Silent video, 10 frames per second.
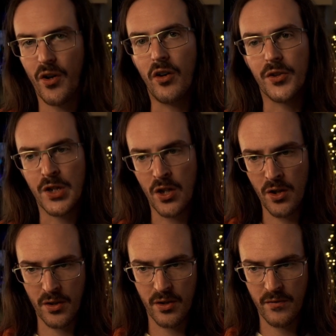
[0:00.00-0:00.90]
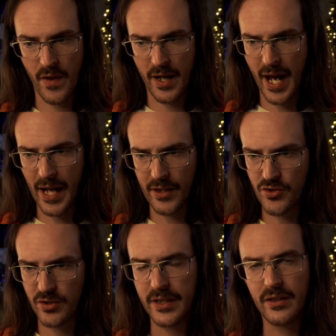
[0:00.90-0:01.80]
alternative that I
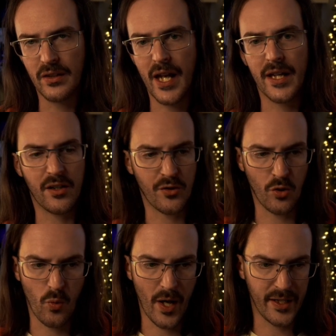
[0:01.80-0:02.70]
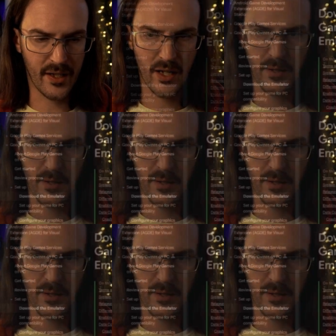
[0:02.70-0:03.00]
actually like quite a